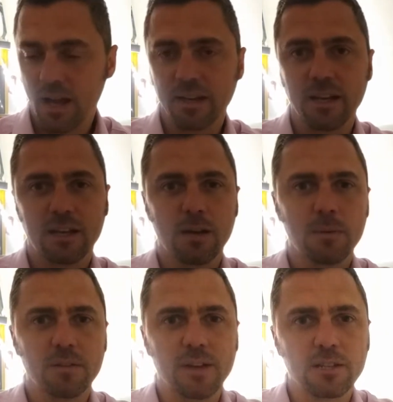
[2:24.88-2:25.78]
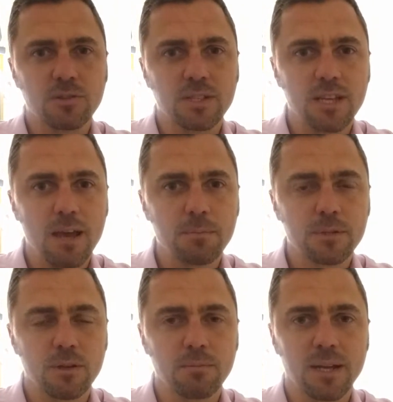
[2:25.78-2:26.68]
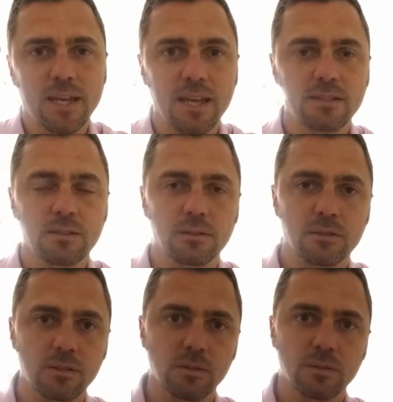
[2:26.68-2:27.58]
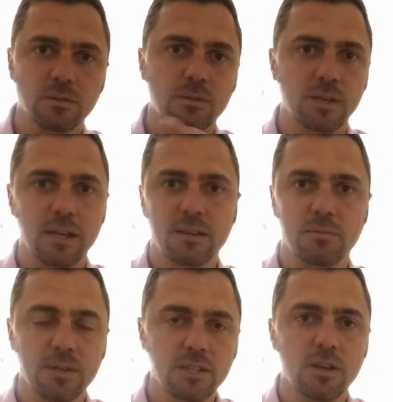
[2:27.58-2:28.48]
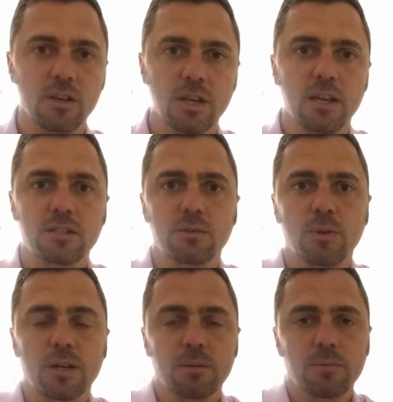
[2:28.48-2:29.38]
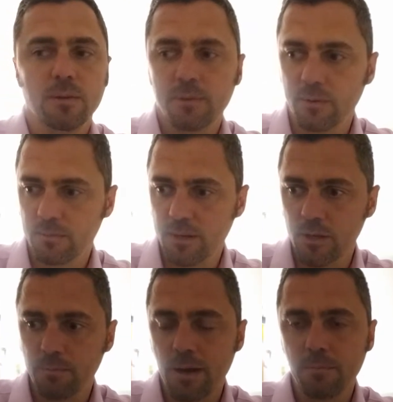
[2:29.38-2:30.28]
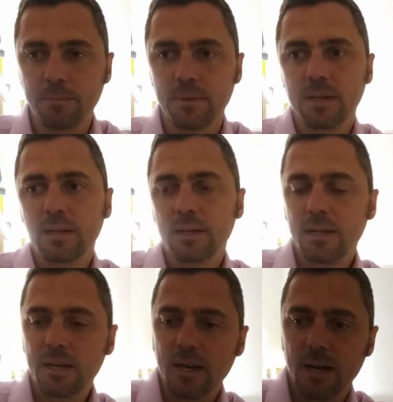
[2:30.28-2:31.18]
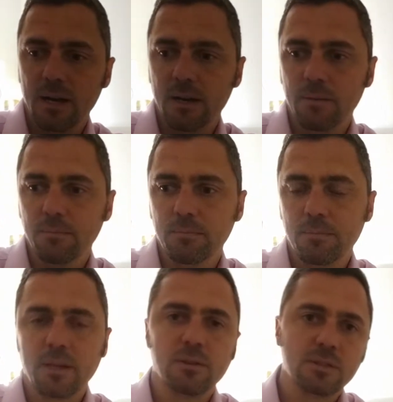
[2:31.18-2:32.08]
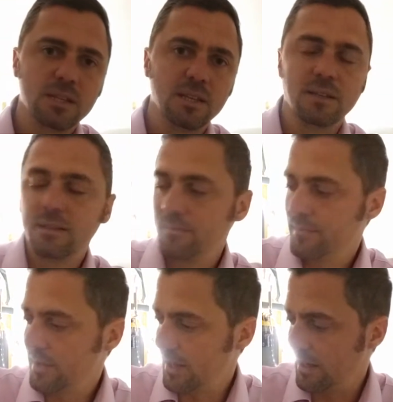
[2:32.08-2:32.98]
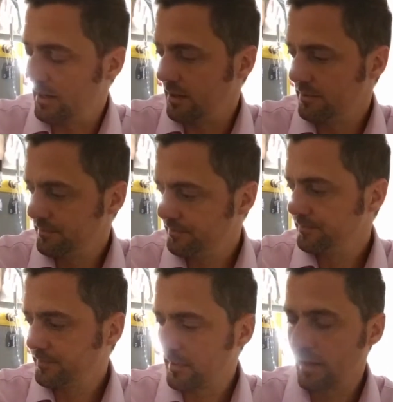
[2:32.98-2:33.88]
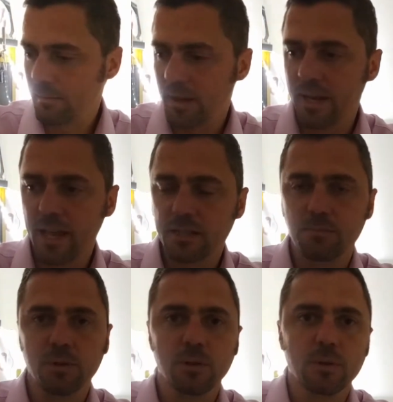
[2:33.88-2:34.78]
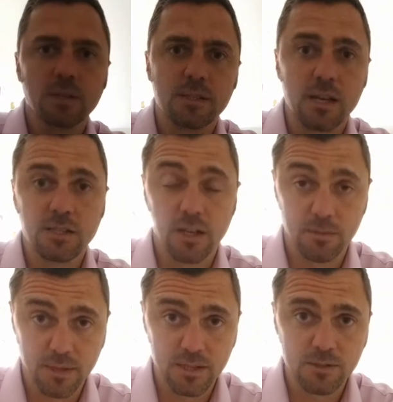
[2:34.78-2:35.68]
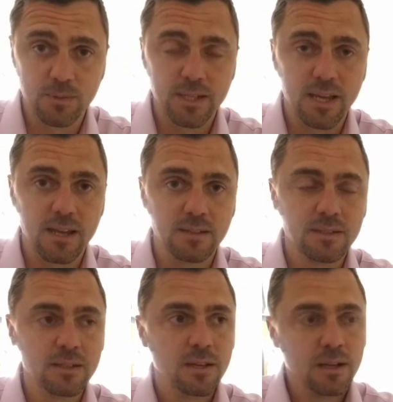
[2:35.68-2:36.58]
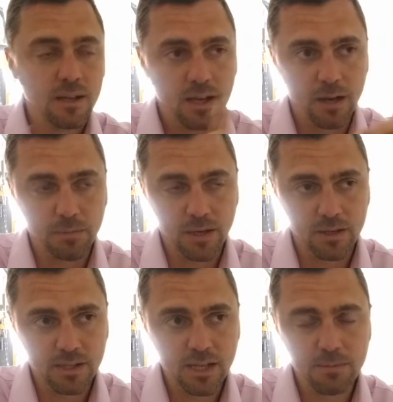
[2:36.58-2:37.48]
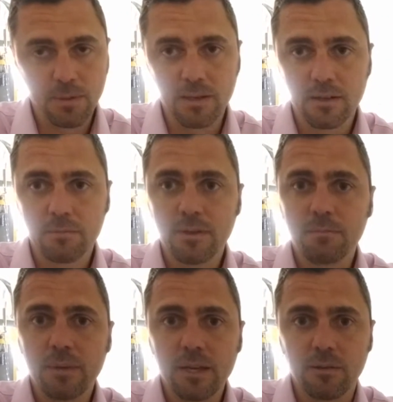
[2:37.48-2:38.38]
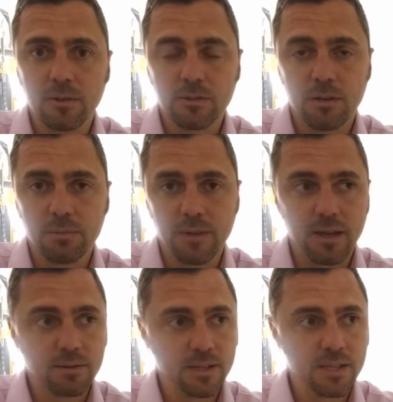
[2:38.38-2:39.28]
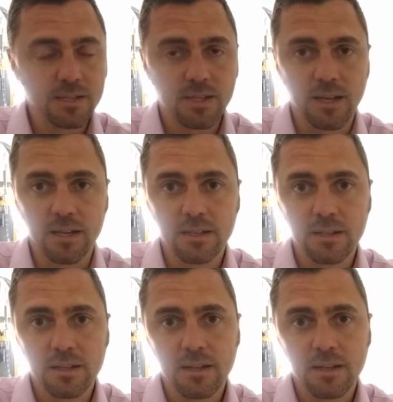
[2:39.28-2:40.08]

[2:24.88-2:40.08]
need a couple of extra taps on my kettle to get the recirculation working properly with my new pump. But you'll see my next brew is actually going to be this weekend. I'm going to keep a little bit of beer on top of that yeast cake